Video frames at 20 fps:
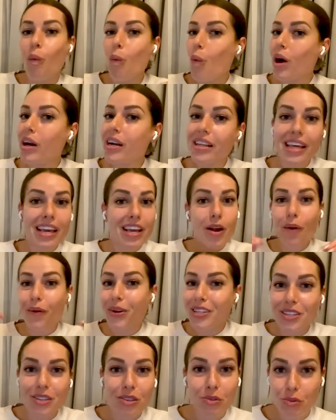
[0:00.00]
What are they
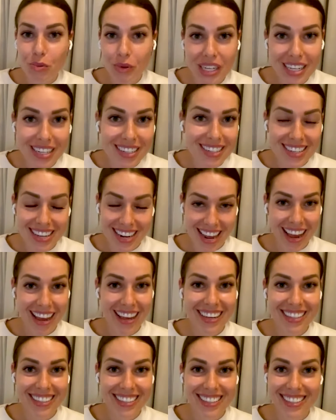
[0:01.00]
going to read
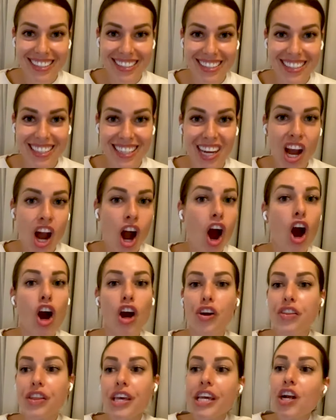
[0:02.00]
today?
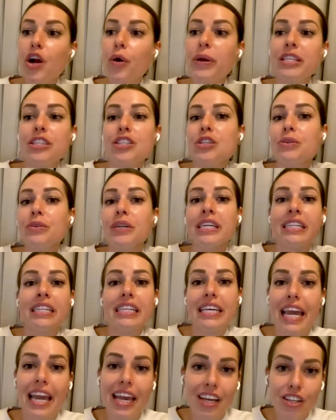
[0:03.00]
Are they going
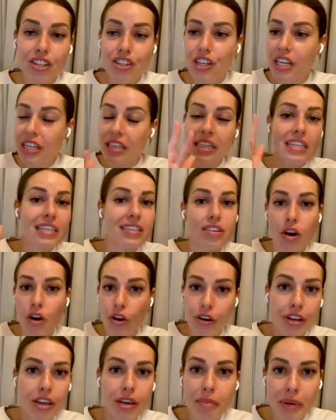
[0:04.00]
to engage in
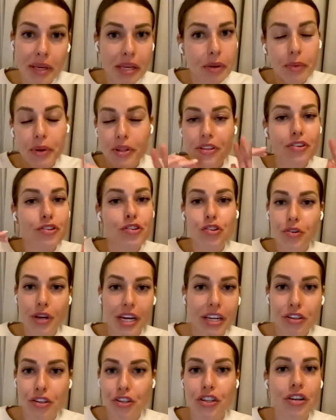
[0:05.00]
this argument with a
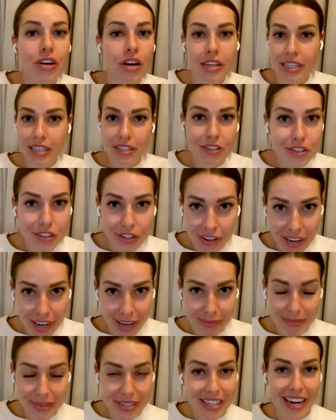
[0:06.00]
stranger on
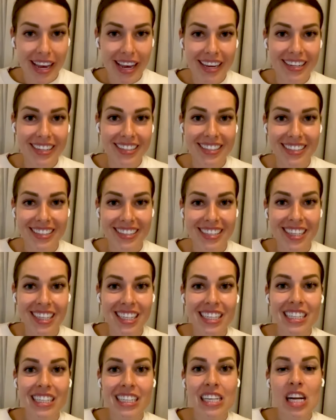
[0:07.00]
Instagram today?
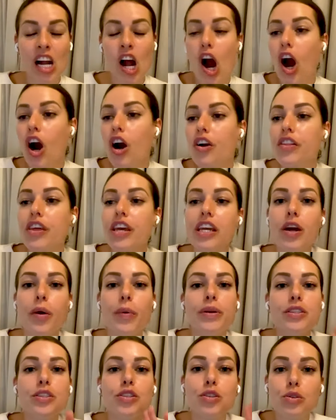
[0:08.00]
Are
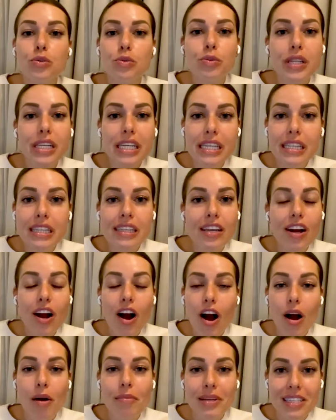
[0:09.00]
they going to read
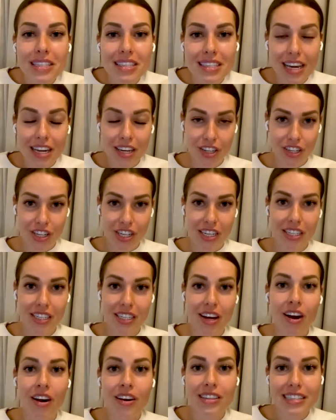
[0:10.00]
the comment
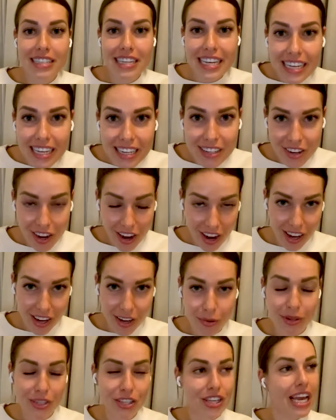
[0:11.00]
section on
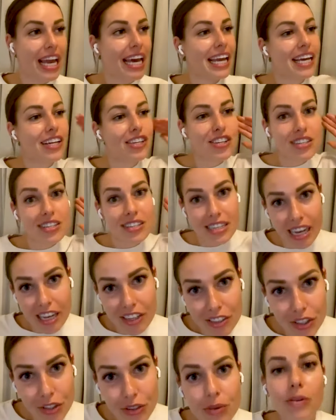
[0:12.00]
TikTok? Which, can I
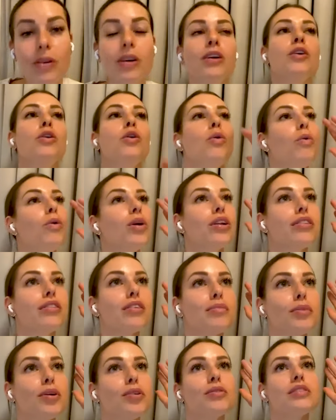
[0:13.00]
just tell you,
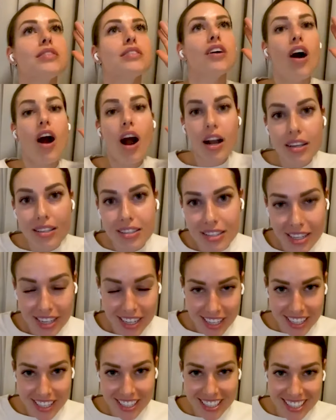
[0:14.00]
one of the most
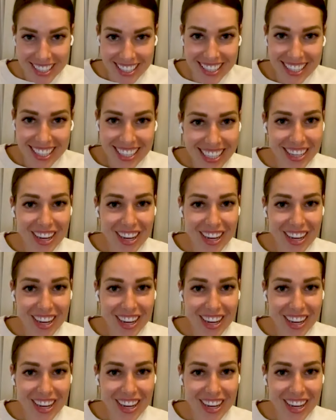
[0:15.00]
toxic